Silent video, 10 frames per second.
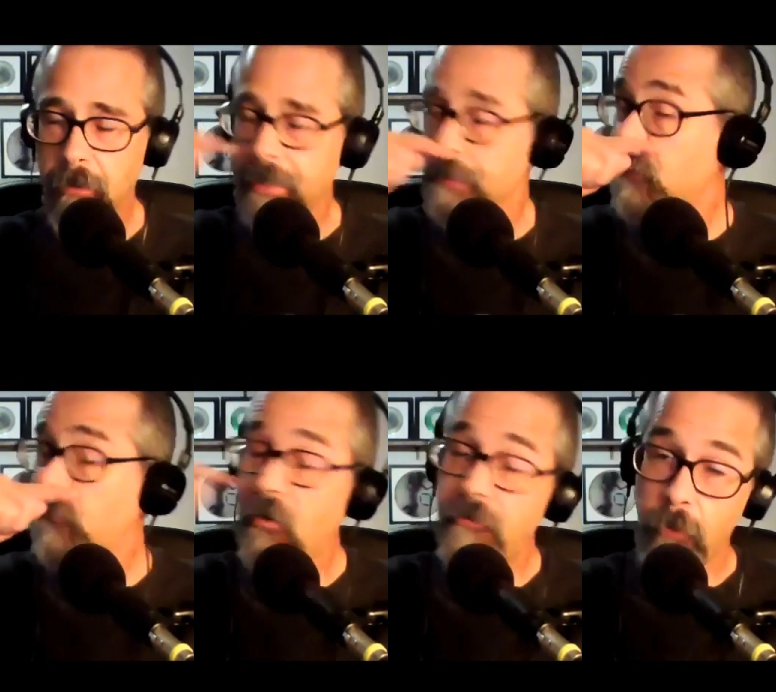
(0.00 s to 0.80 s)
Okay, so
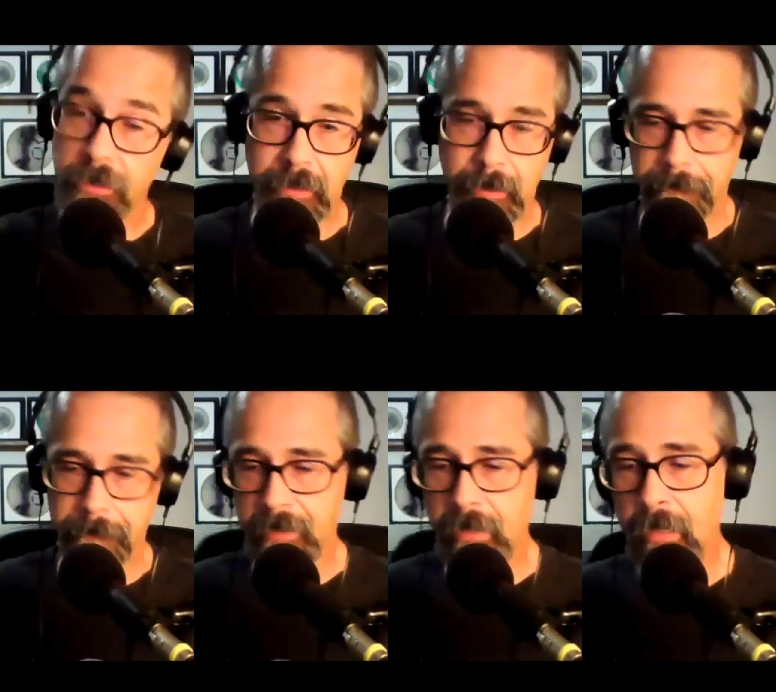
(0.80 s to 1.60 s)
4/4 time.
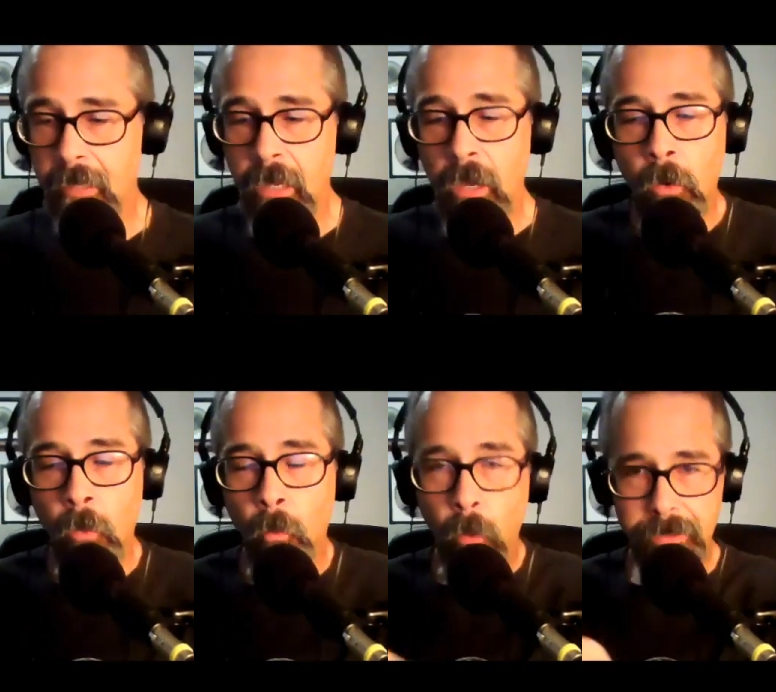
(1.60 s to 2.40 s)

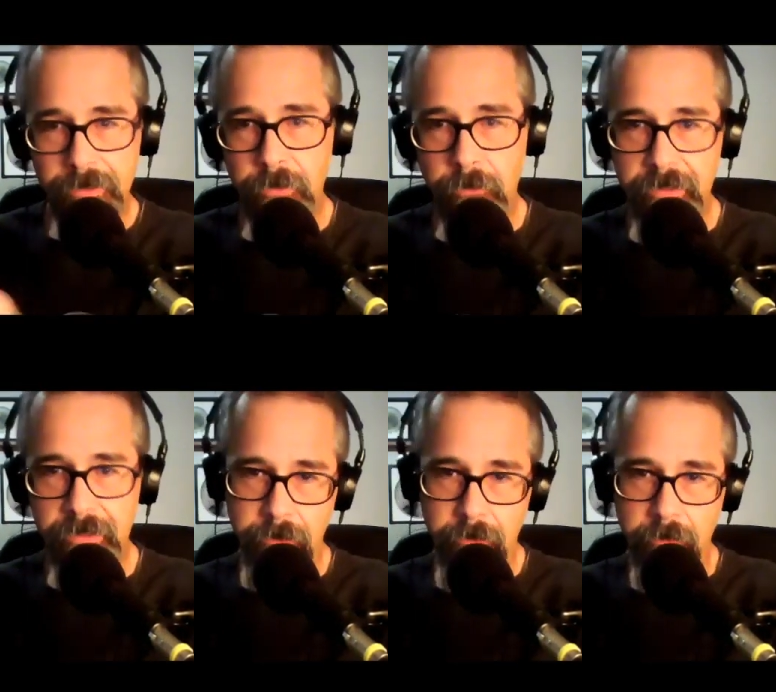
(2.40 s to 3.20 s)
What do we
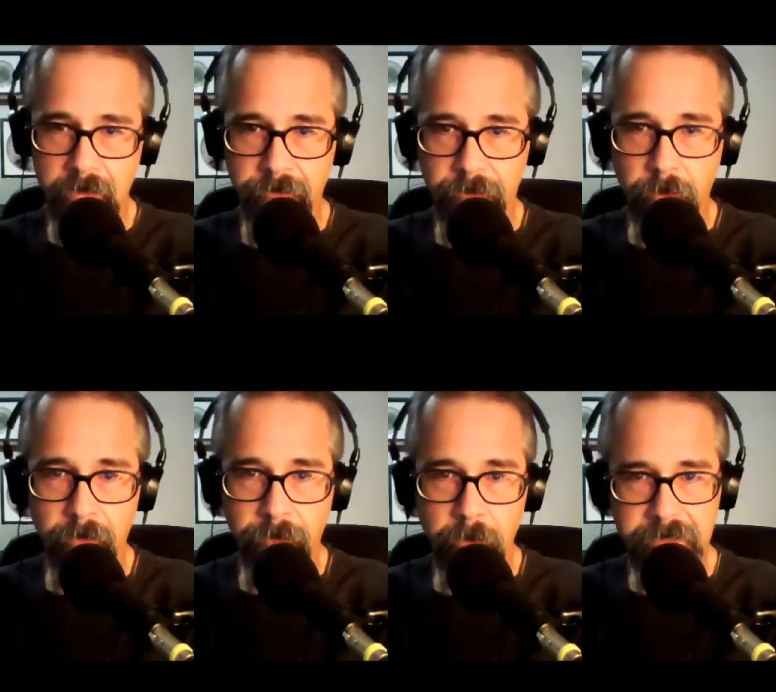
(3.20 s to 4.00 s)
do in
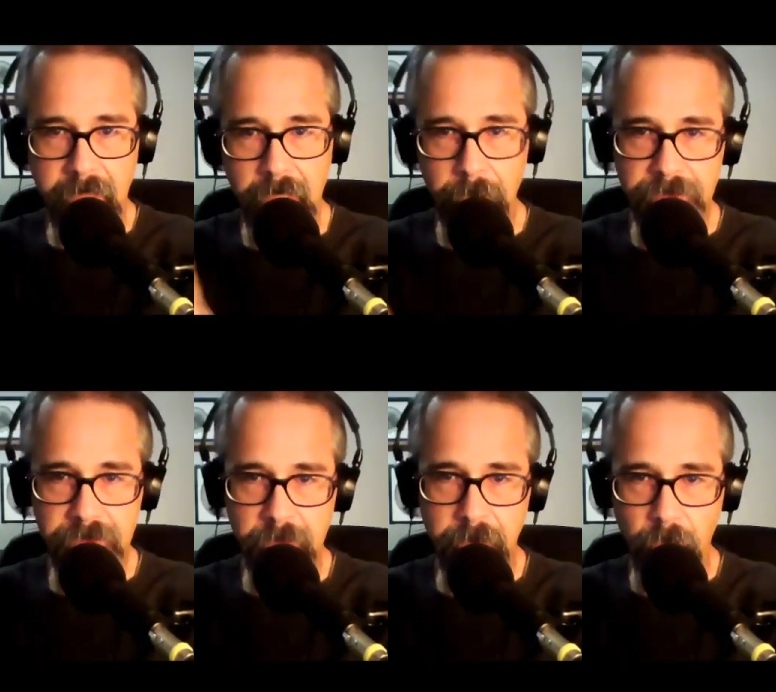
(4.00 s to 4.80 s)
4/4 time when
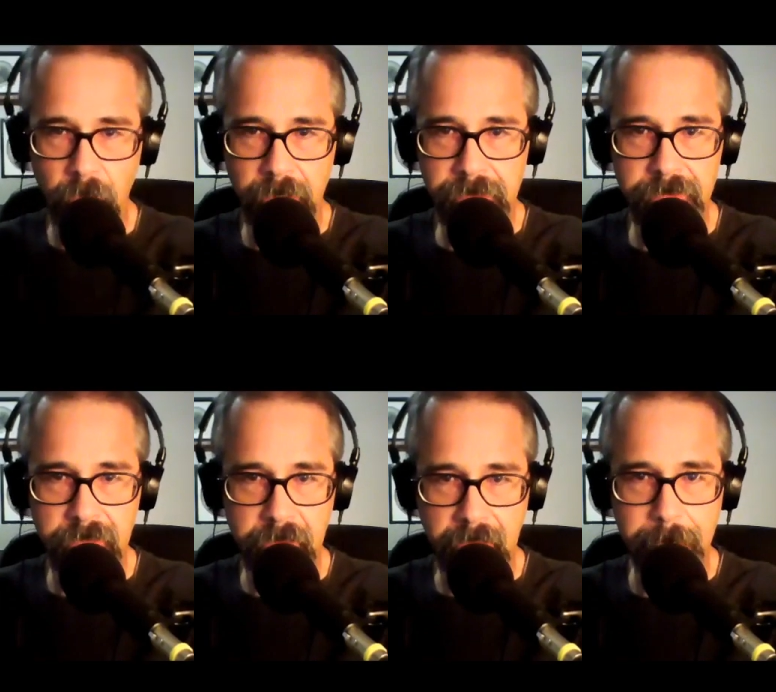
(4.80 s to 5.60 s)
somebody wants us
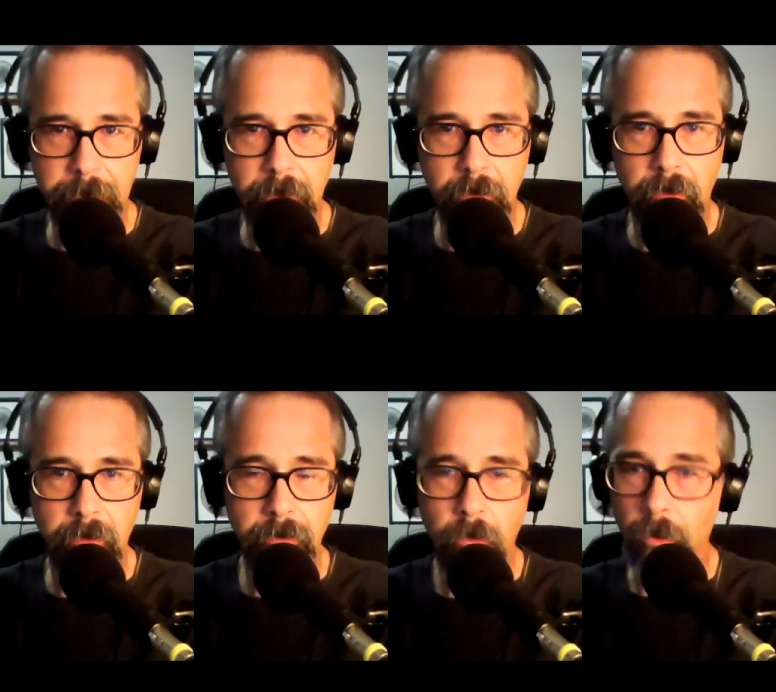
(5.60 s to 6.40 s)
to clap
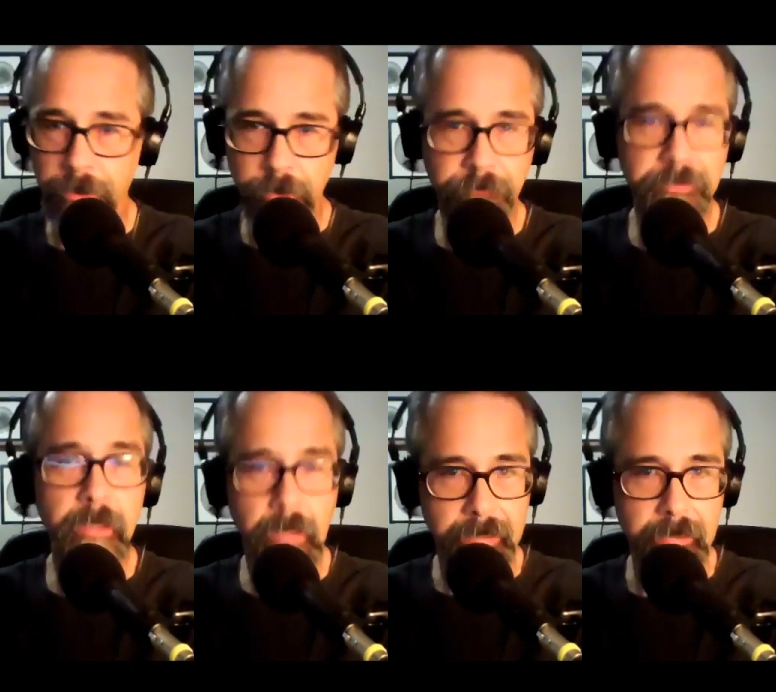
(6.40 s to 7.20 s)
along, or you
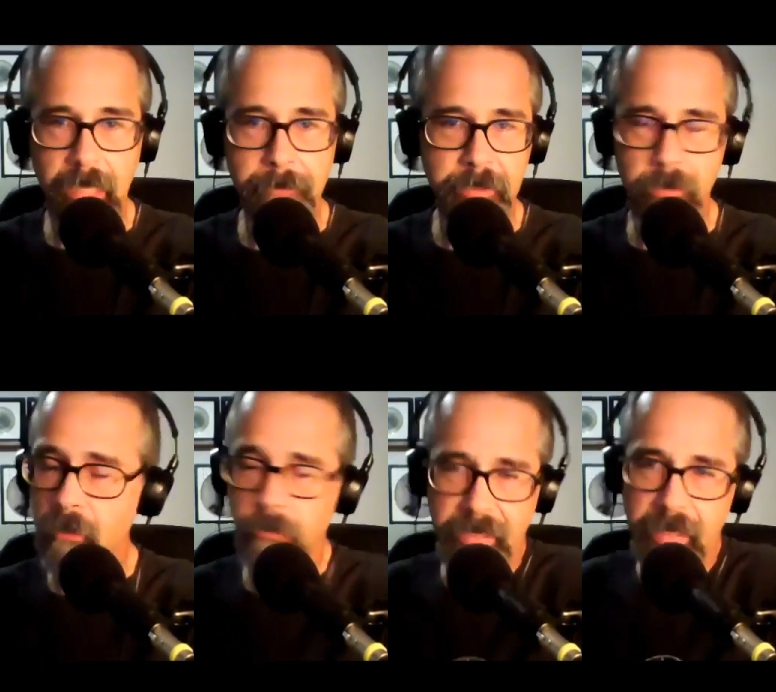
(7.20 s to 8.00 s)
feel like clapping
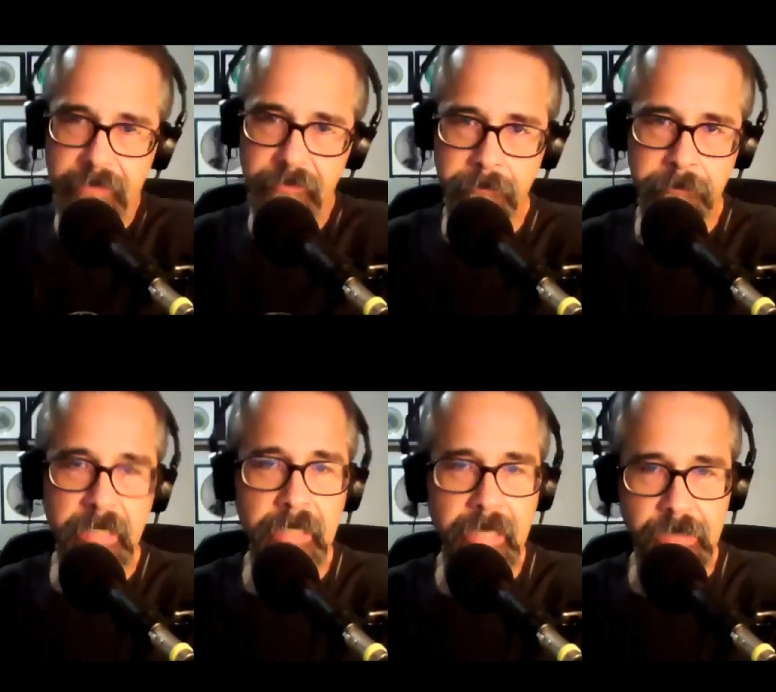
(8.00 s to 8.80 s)
along without even
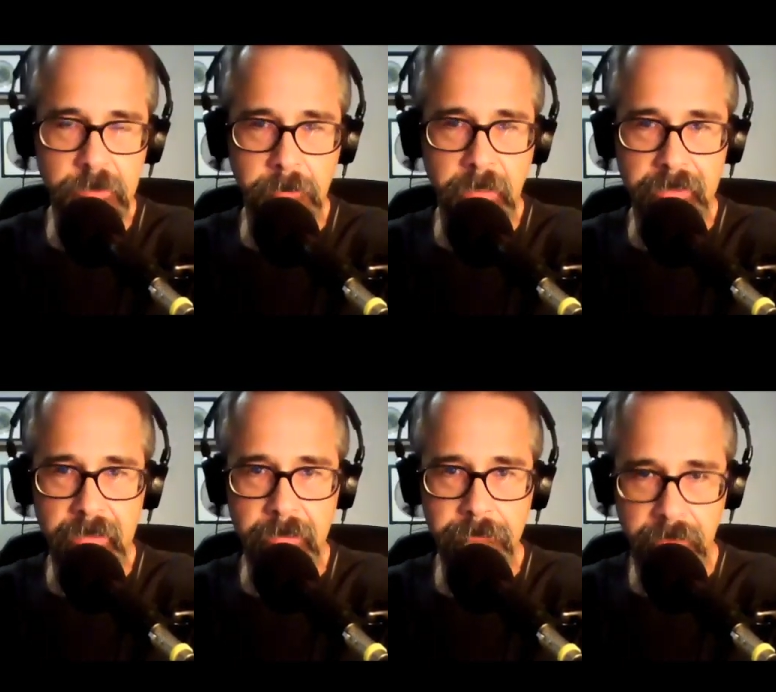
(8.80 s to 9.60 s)
being asked by
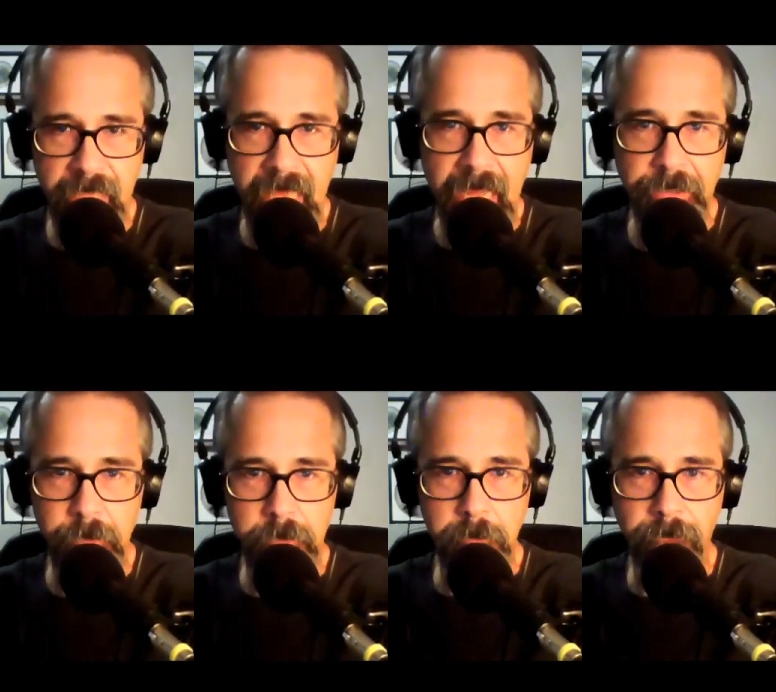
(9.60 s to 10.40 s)
the act
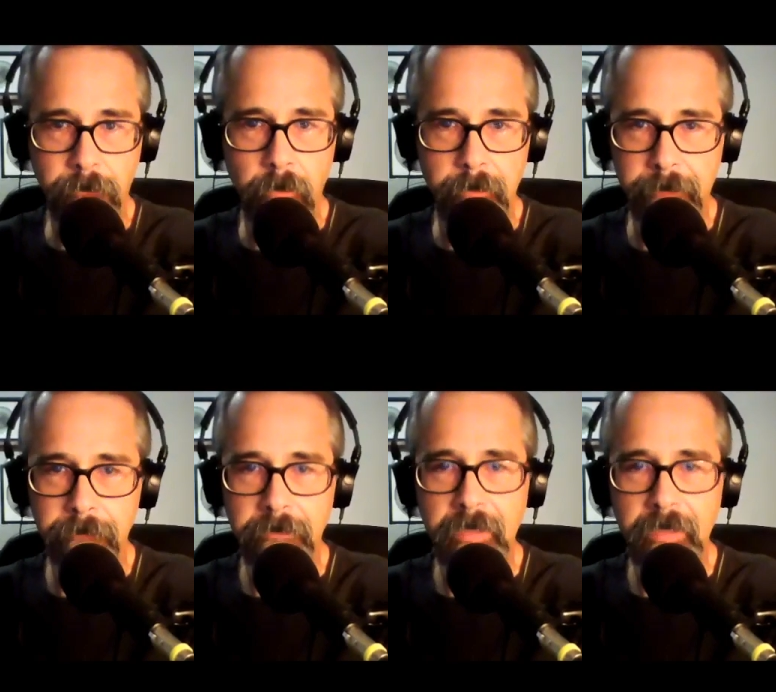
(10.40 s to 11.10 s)
who is performing?